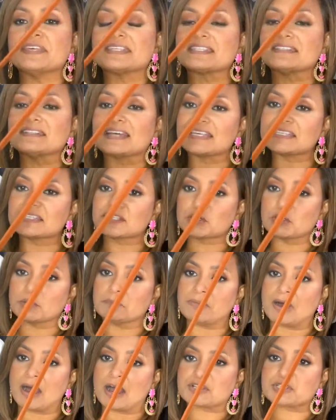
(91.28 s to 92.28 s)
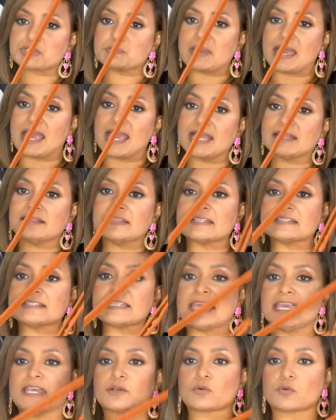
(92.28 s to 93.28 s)
this nice little box bag that's
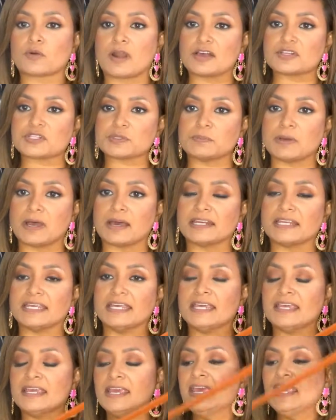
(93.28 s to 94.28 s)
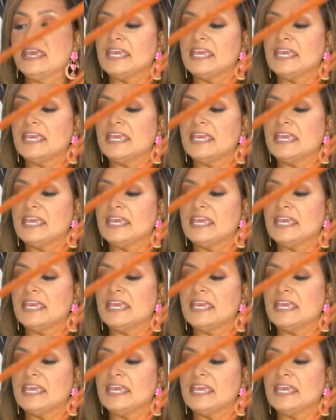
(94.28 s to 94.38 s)
a crossbody.